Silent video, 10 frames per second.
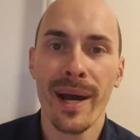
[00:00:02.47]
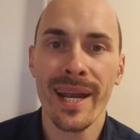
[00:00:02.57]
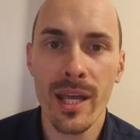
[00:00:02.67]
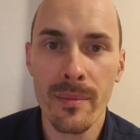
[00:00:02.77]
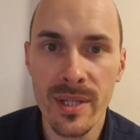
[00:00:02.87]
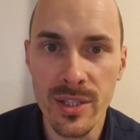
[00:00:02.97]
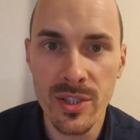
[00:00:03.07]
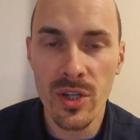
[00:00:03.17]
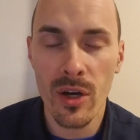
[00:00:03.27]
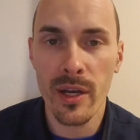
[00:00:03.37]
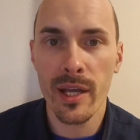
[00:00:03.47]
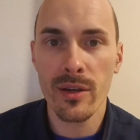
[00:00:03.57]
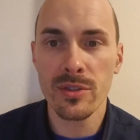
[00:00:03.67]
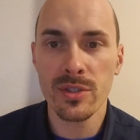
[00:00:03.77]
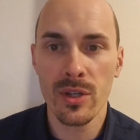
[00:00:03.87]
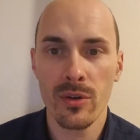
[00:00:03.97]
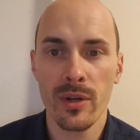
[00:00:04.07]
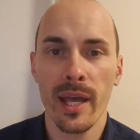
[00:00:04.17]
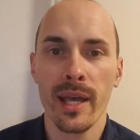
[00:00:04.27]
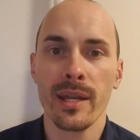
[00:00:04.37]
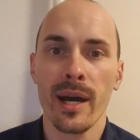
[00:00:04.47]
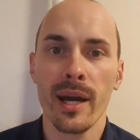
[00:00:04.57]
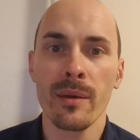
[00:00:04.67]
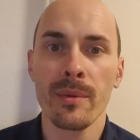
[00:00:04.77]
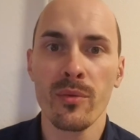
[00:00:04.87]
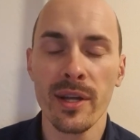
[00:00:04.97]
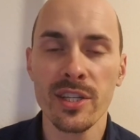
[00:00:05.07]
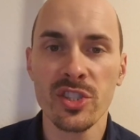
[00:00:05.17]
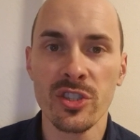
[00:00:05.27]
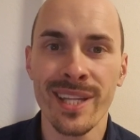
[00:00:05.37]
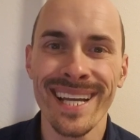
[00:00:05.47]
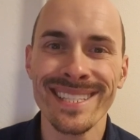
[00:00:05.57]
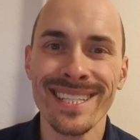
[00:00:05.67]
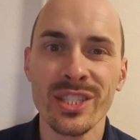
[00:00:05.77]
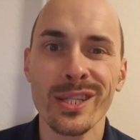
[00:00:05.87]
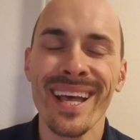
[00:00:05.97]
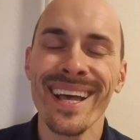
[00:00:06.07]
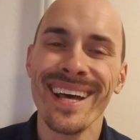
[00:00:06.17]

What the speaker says: My name is Sean Egglestone, and I am a registered dietitian.